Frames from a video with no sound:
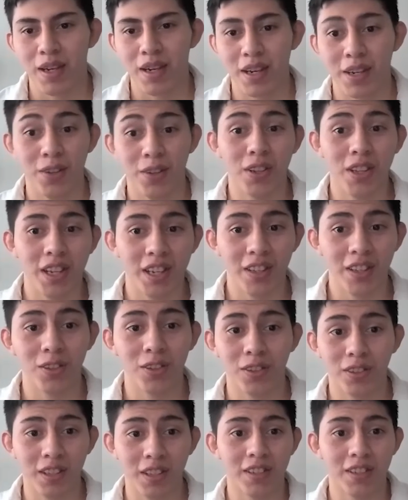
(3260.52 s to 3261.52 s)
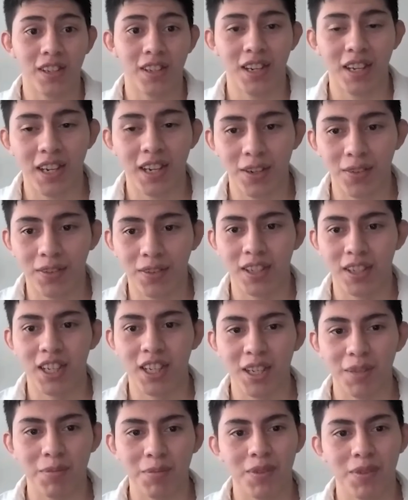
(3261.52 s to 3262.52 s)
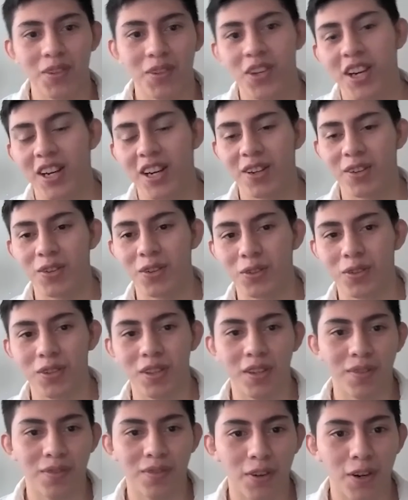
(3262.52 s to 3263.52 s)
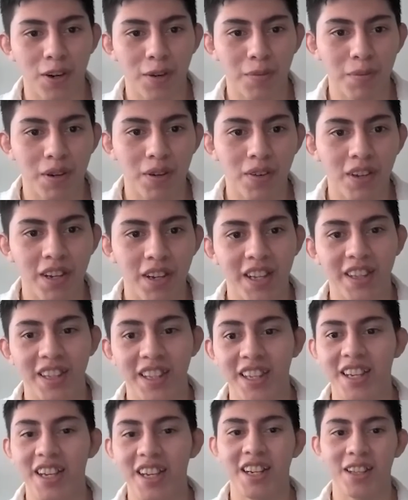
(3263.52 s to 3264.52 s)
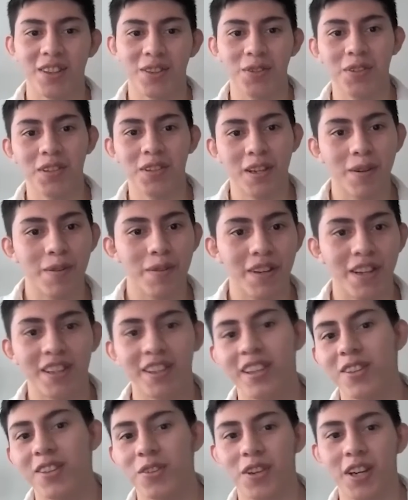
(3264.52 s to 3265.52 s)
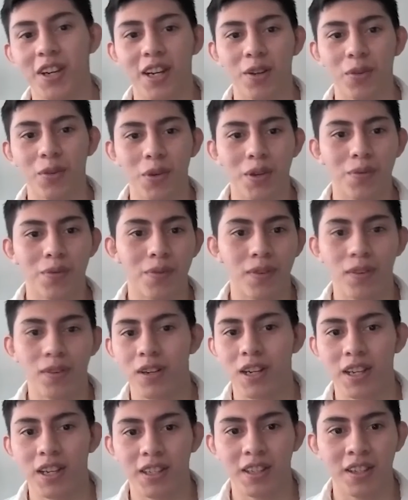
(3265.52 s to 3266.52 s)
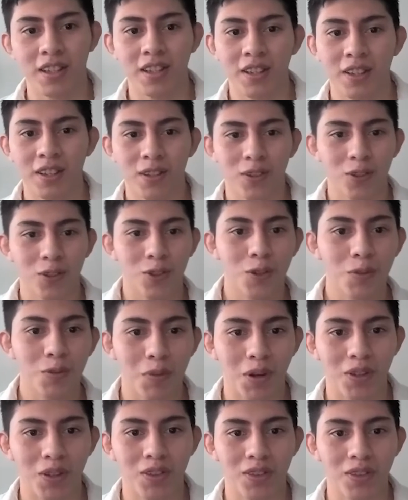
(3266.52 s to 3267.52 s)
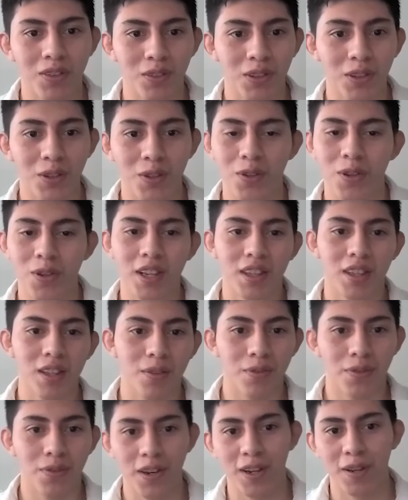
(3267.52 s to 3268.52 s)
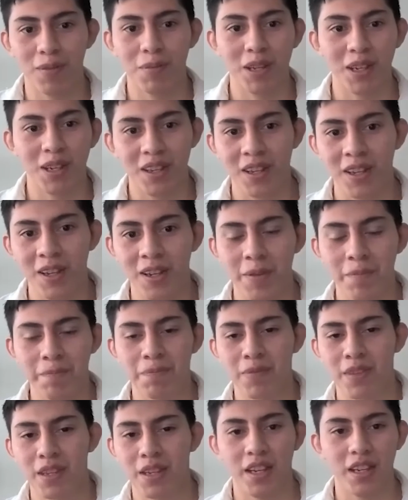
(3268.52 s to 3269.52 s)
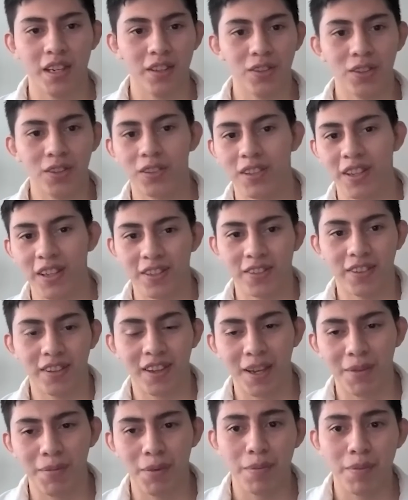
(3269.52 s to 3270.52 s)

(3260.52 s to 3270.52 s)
I know that it just takes a lot of time. You got to go to the framer and they got to do that. And then you got to wait for like 2 months until you get the framing. And it just takes time.